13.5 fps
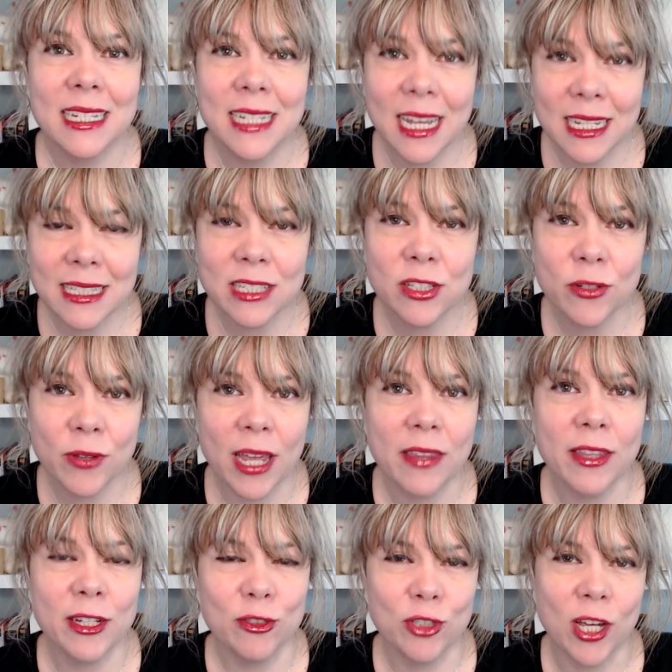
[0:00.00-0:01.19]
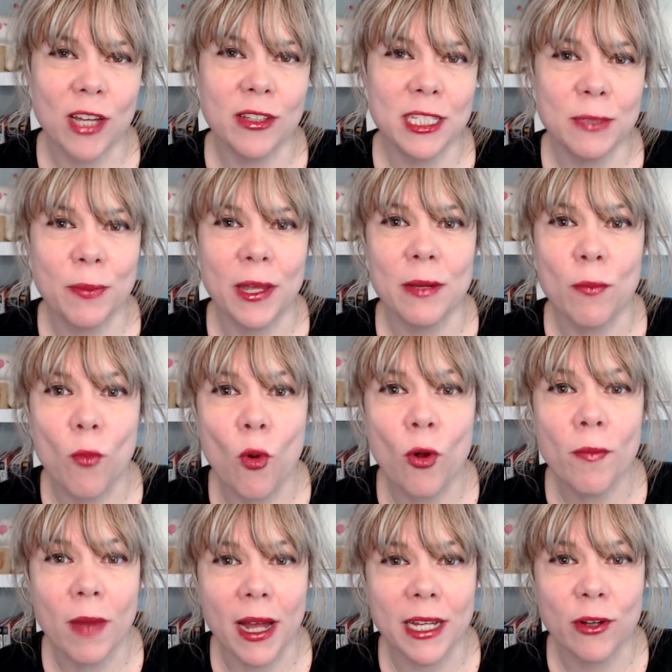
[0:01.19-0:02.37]
Yes, it's okay that your child has played more
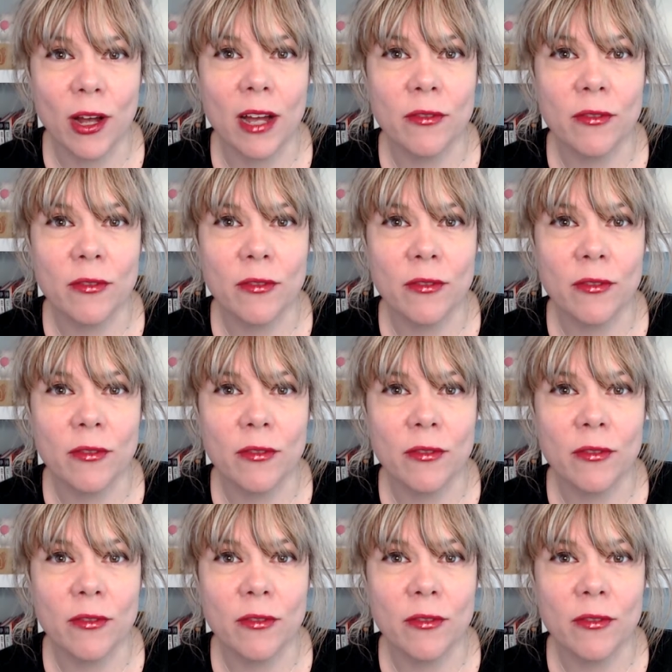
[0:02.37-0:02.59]
Minecraft